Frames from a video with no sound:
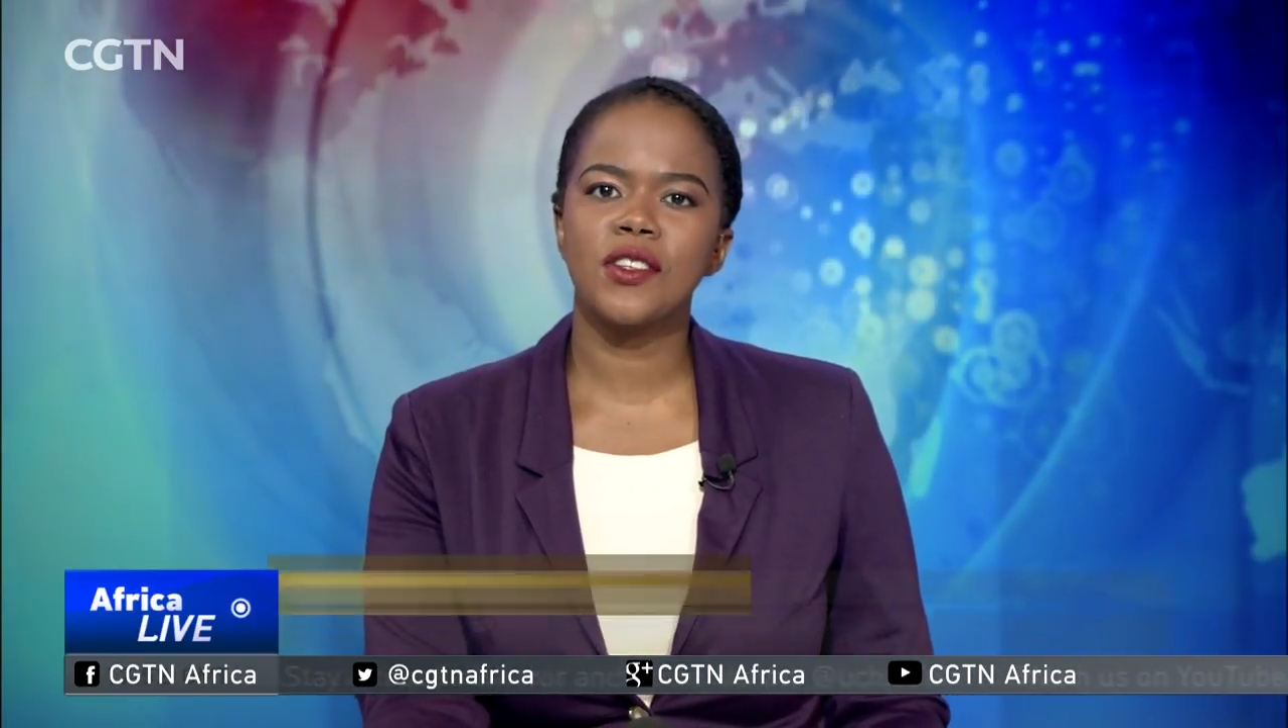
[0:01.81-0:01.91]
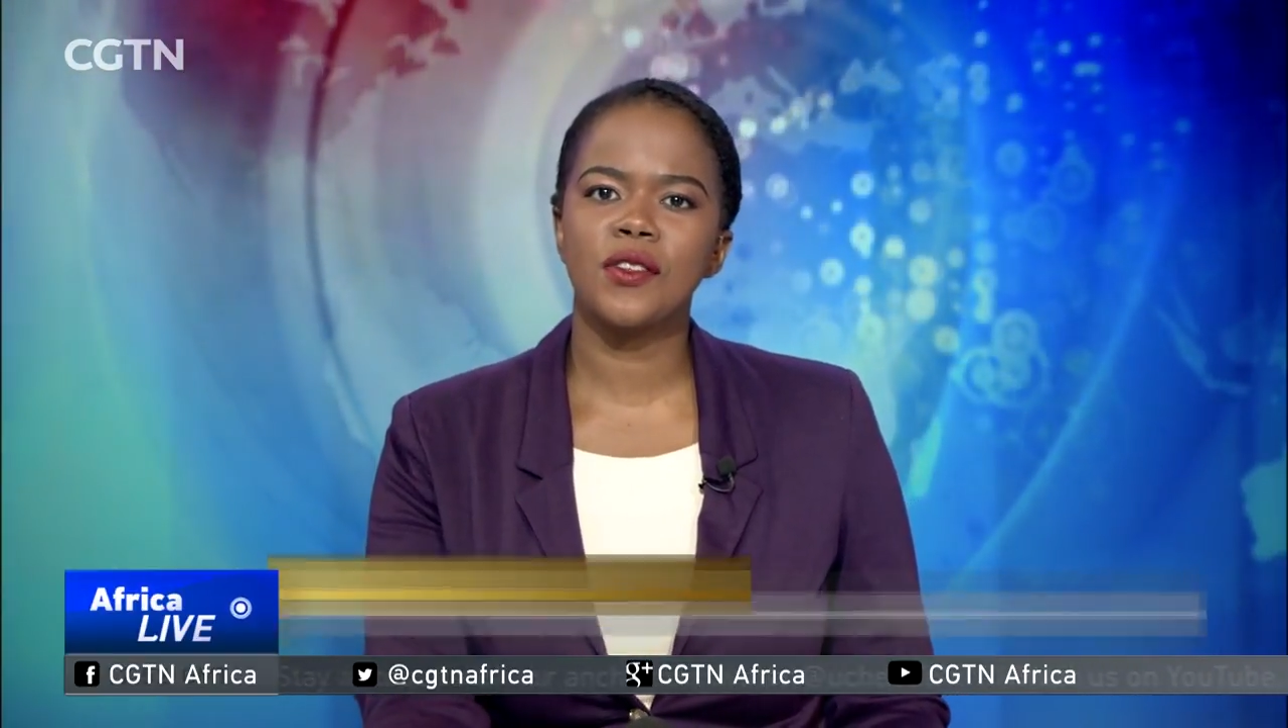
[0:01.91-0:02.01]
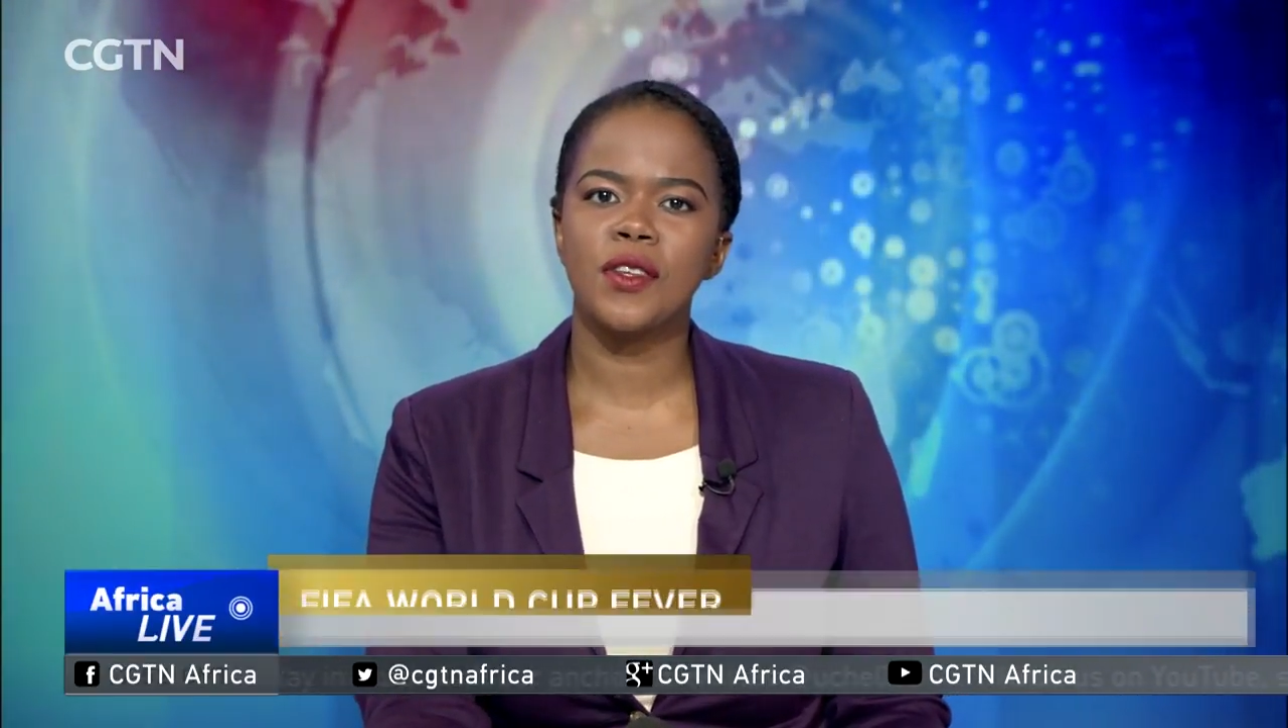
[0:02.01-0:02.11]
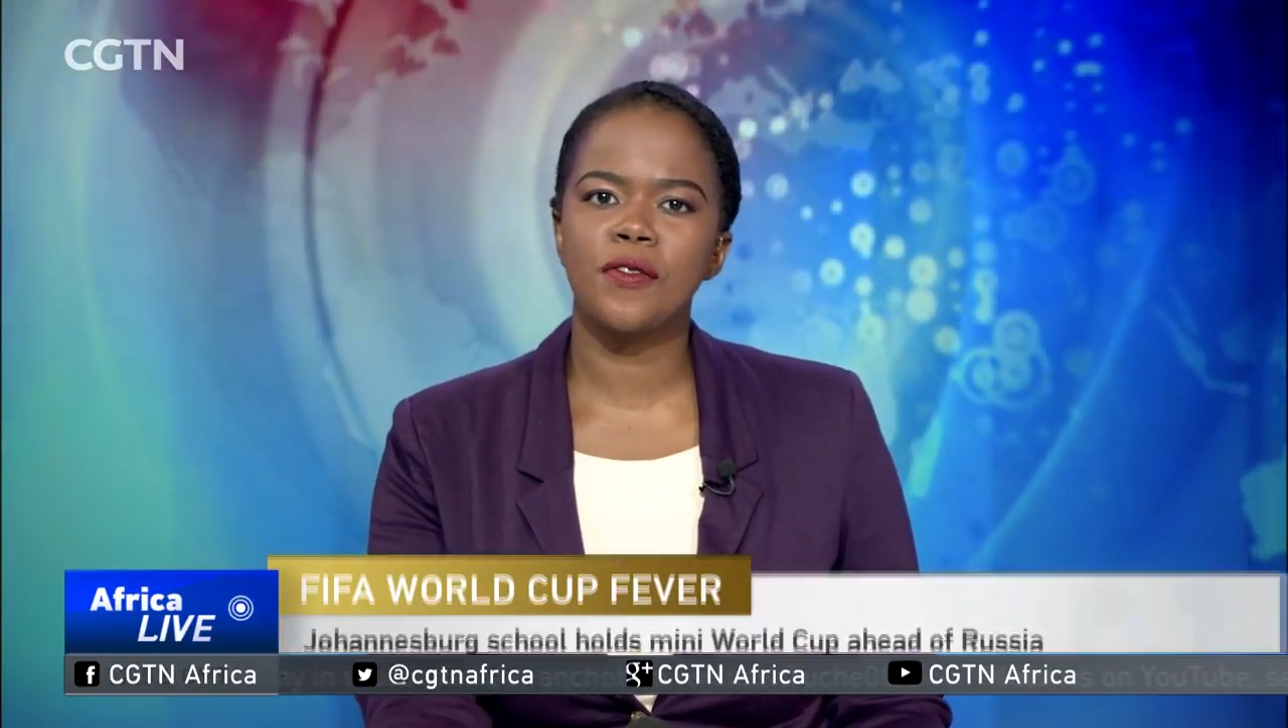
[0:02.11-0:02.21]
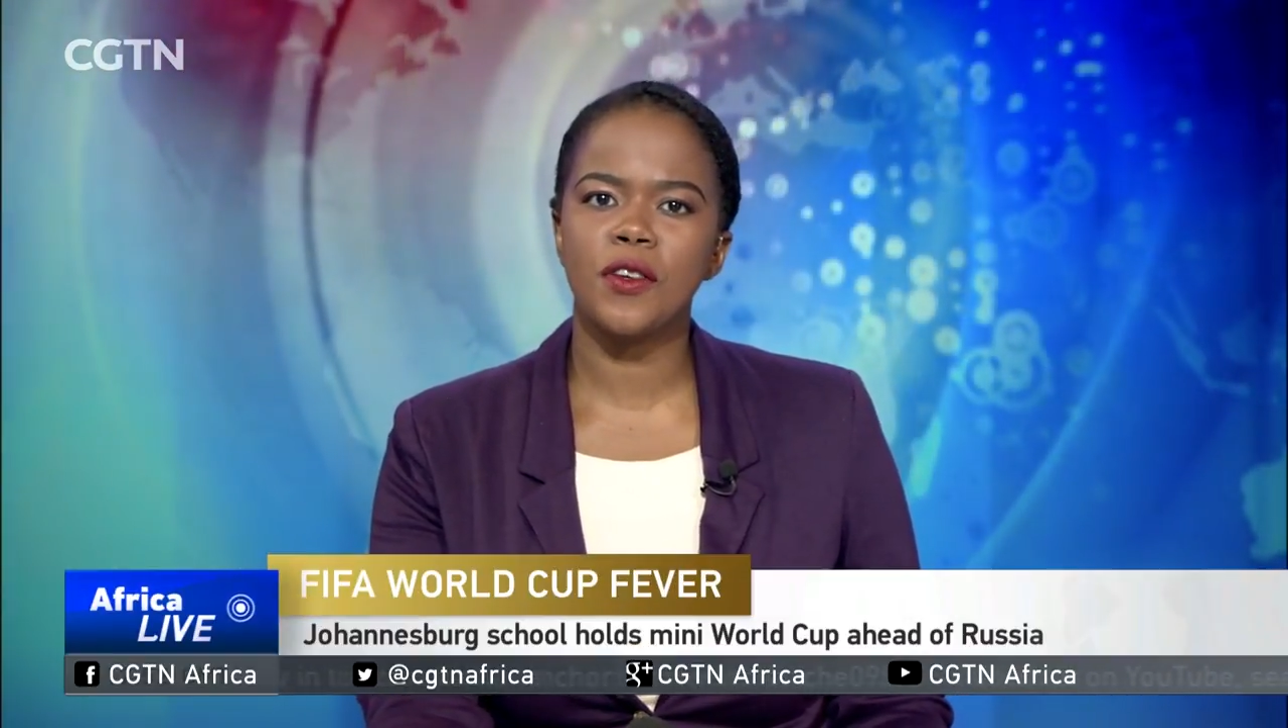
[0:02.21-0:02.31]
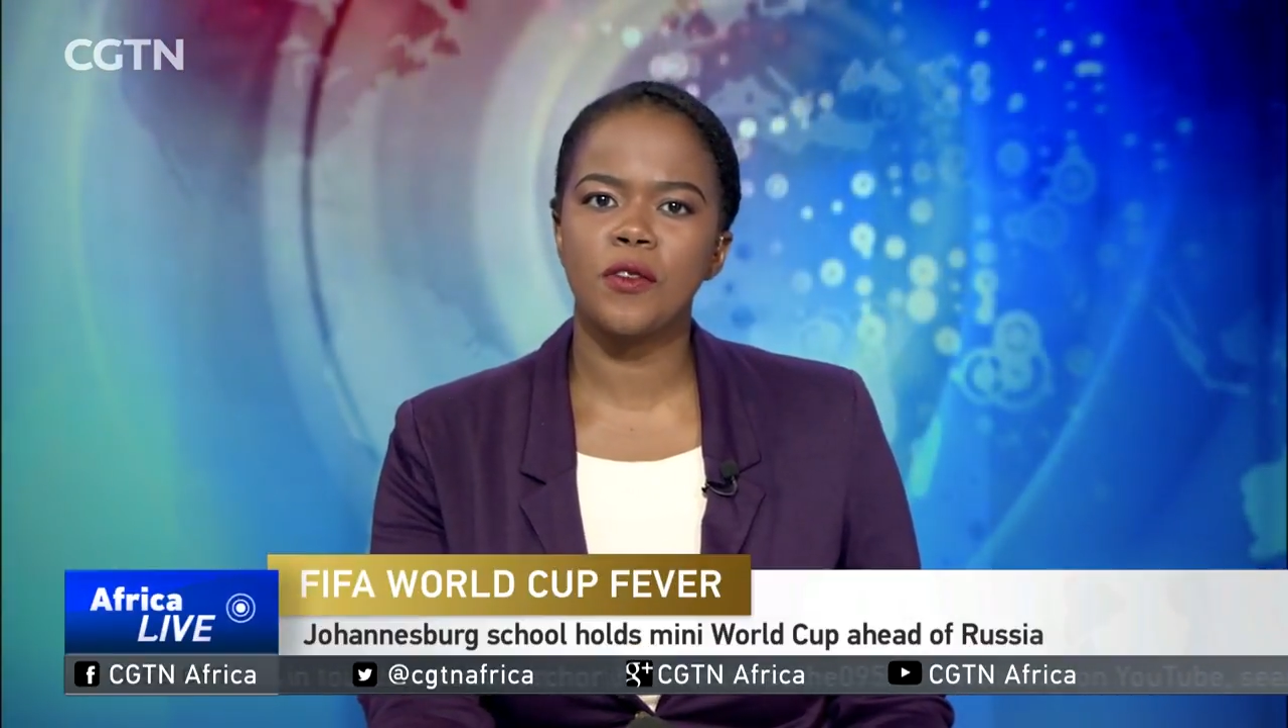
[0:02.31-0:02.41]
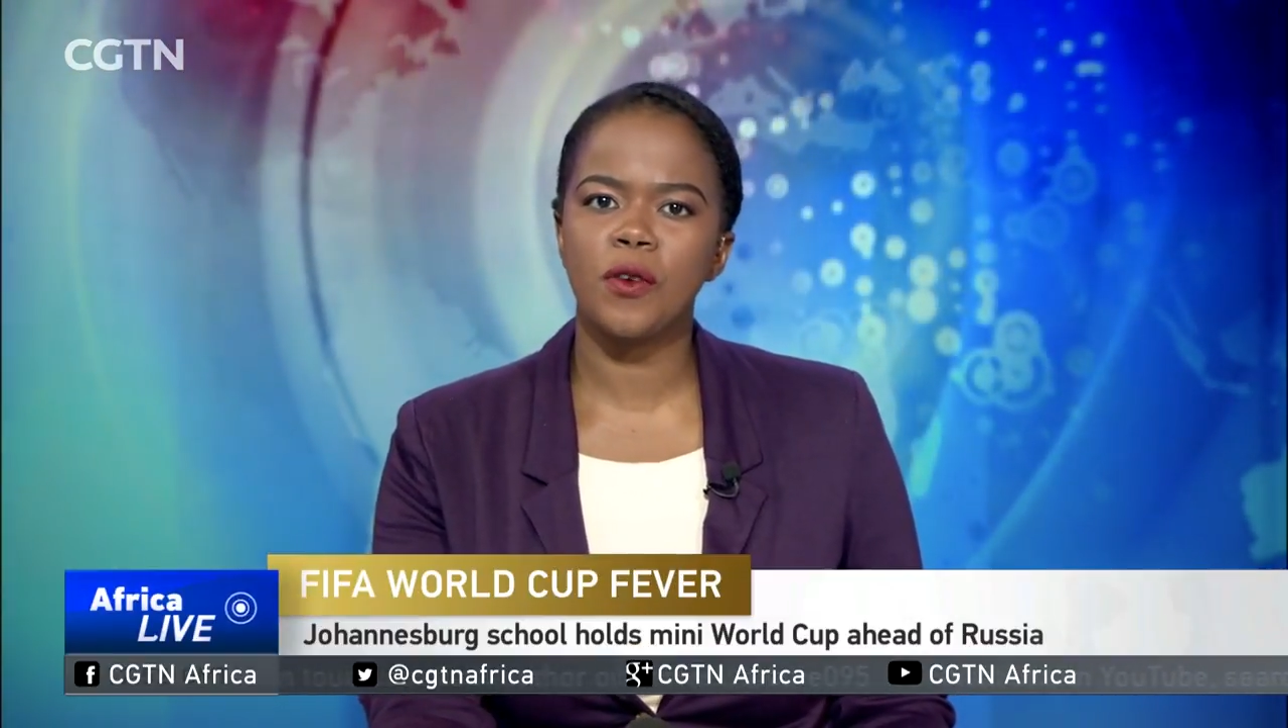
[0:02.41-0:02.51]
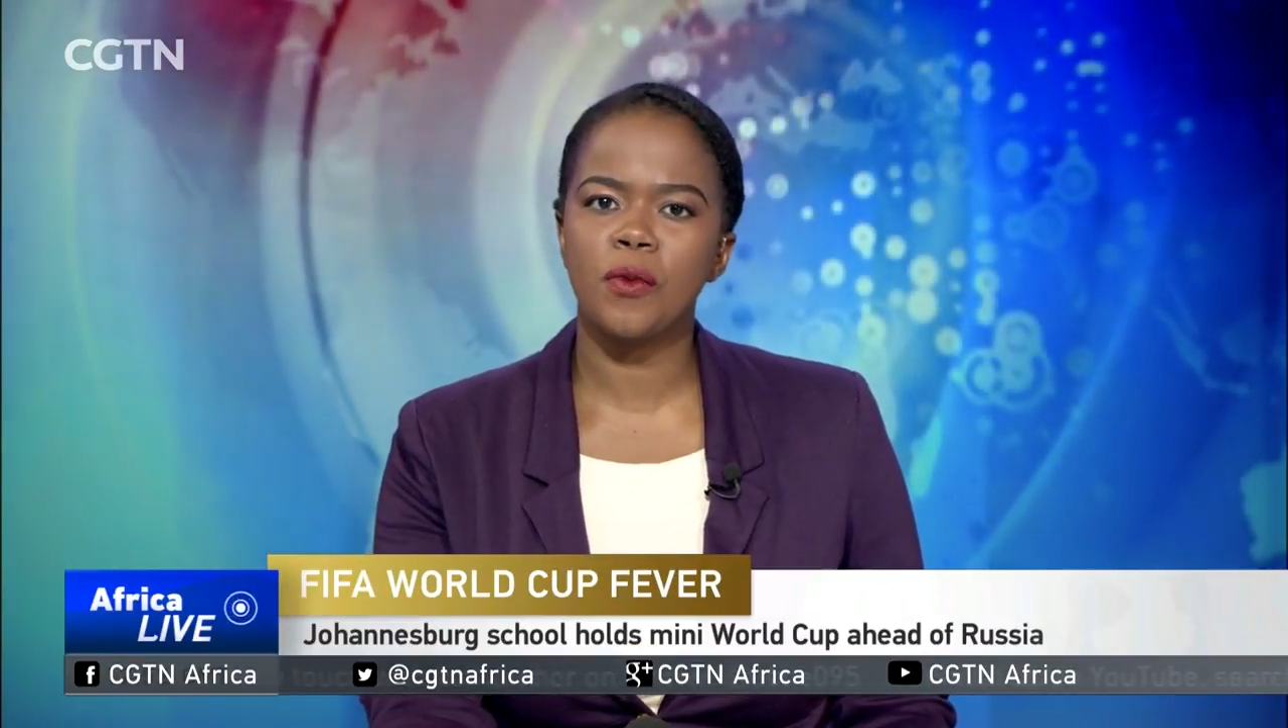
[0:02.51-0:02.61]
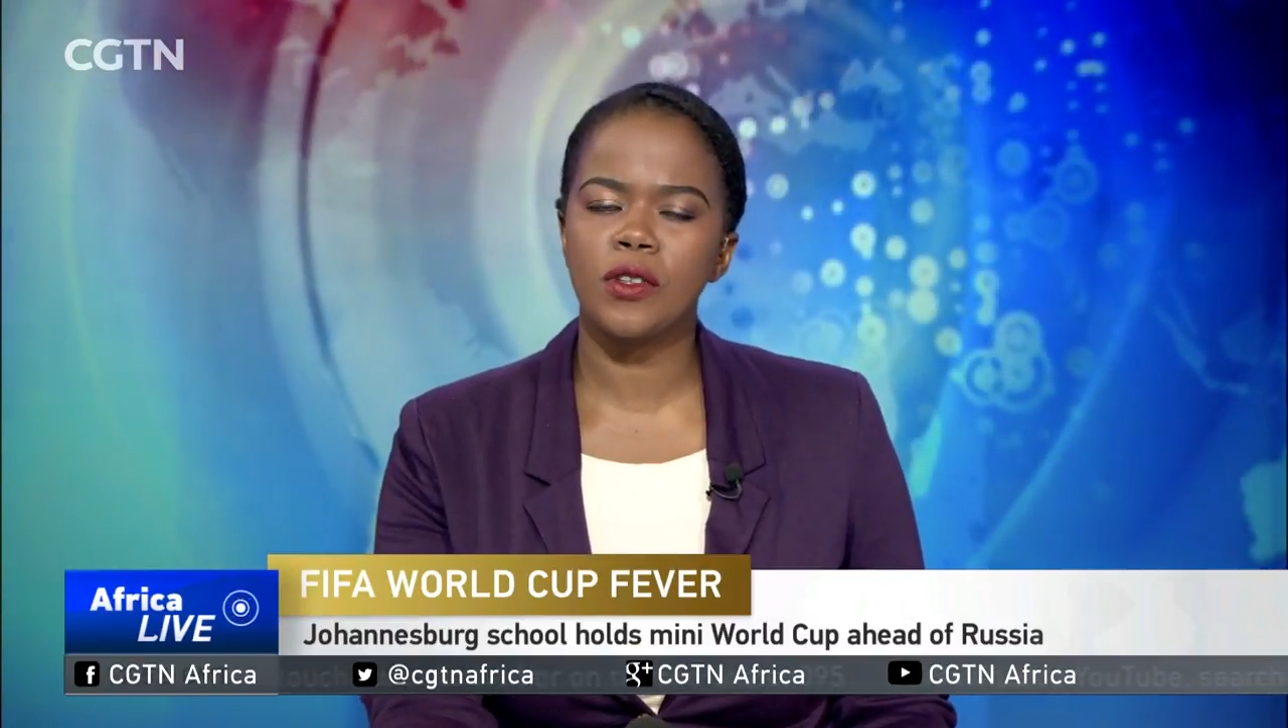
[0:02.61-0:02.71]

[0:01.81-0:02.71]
until the FIFA